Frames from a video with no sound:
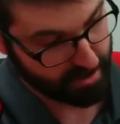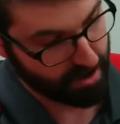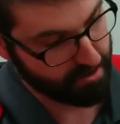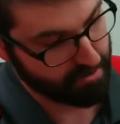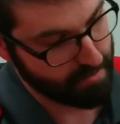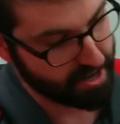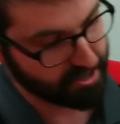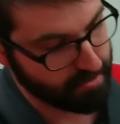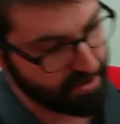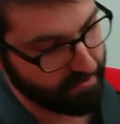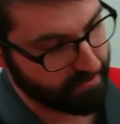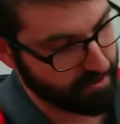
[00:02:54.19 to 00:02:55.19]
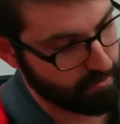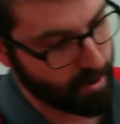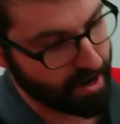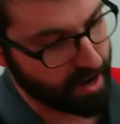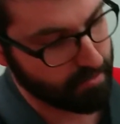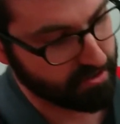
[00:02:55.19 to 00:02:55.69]
another measurement from
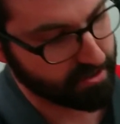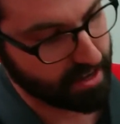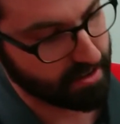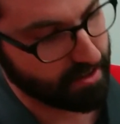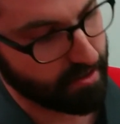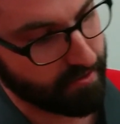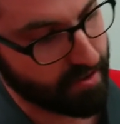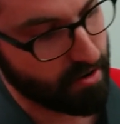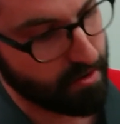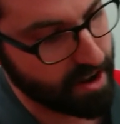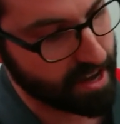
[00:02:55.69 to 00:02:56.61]
when I presented the phone,